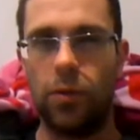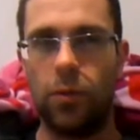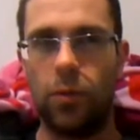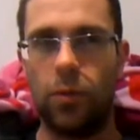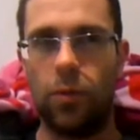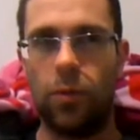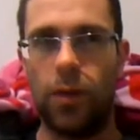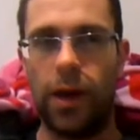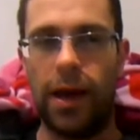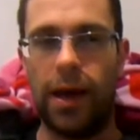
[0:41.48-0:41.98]

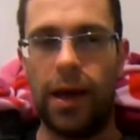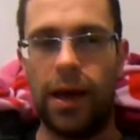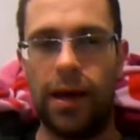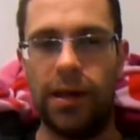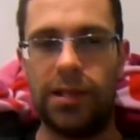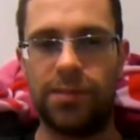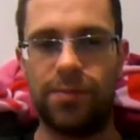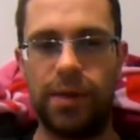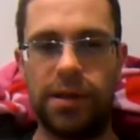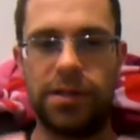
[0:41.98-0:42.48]
where
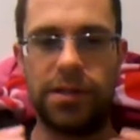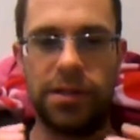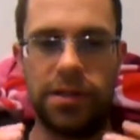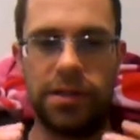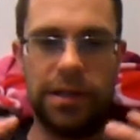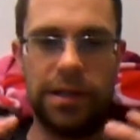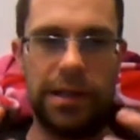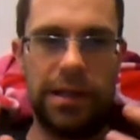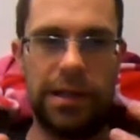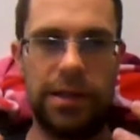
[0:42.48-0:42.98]
it's
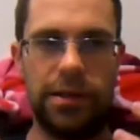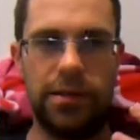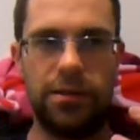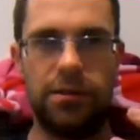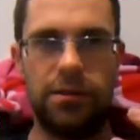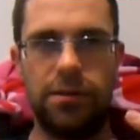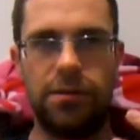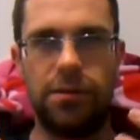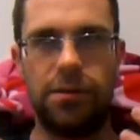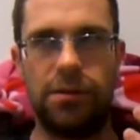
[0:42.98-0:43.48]

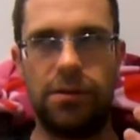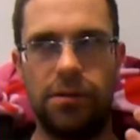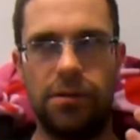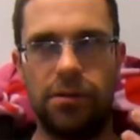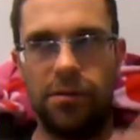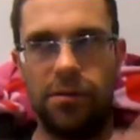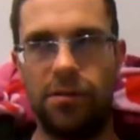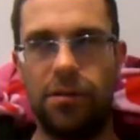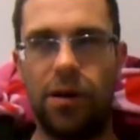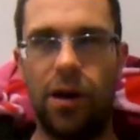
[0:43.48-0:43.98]
basically,
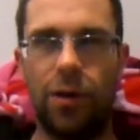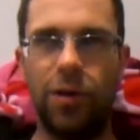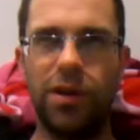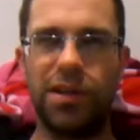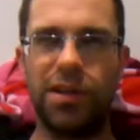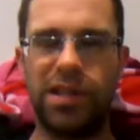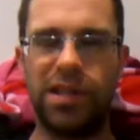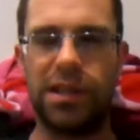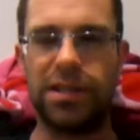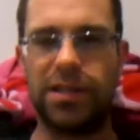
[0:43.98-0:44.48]
I want to
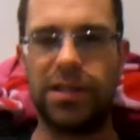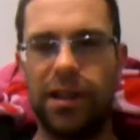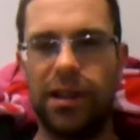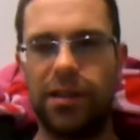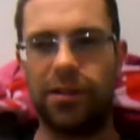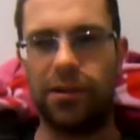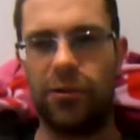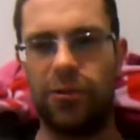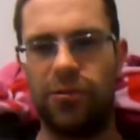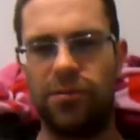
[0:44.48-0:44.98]
say it's like
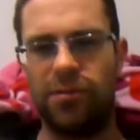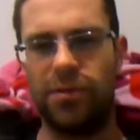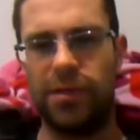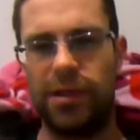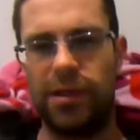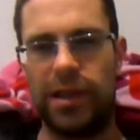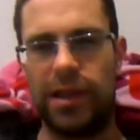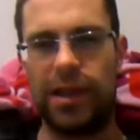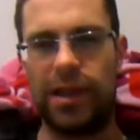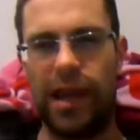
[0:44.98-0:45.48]

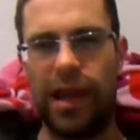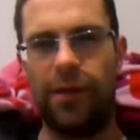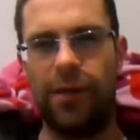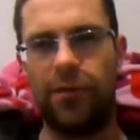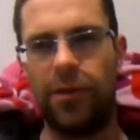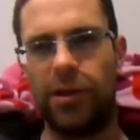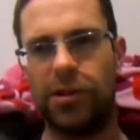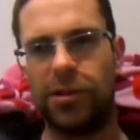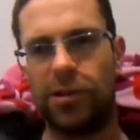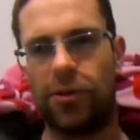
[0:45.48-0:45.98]
the cat
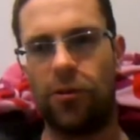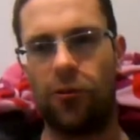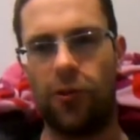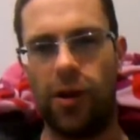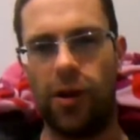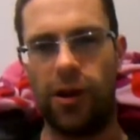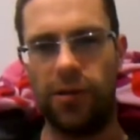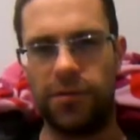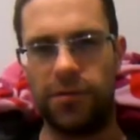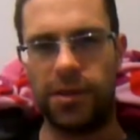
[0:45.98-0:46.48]
version of
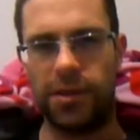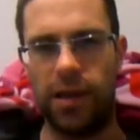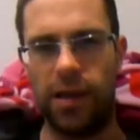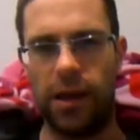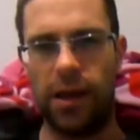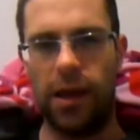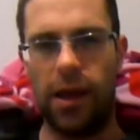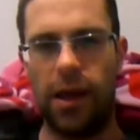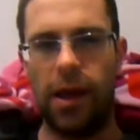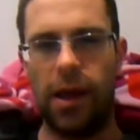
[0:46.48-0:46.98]
crafts,
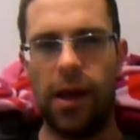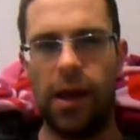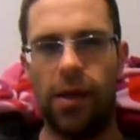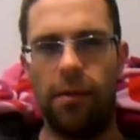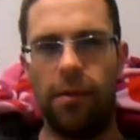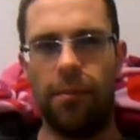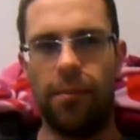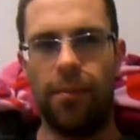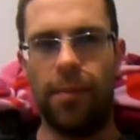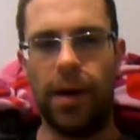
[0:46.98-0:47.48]

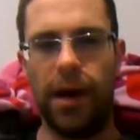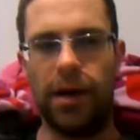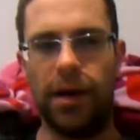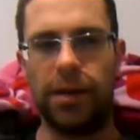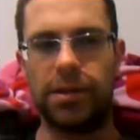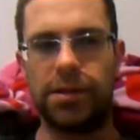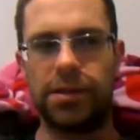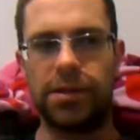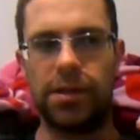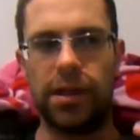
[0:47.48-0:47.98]

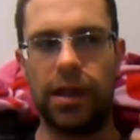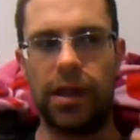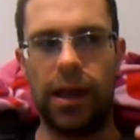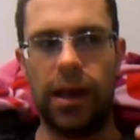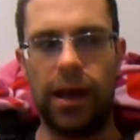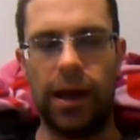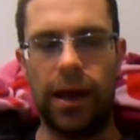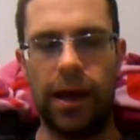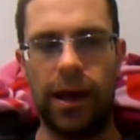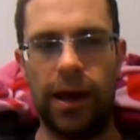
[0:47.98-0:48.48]
but
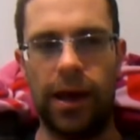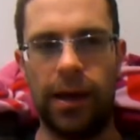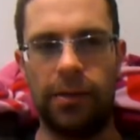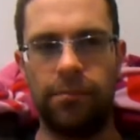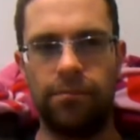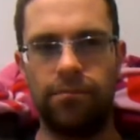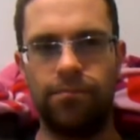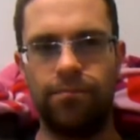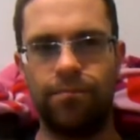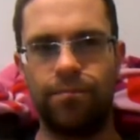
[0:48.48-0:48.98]

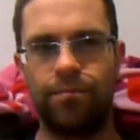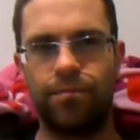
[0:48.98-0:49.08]
um,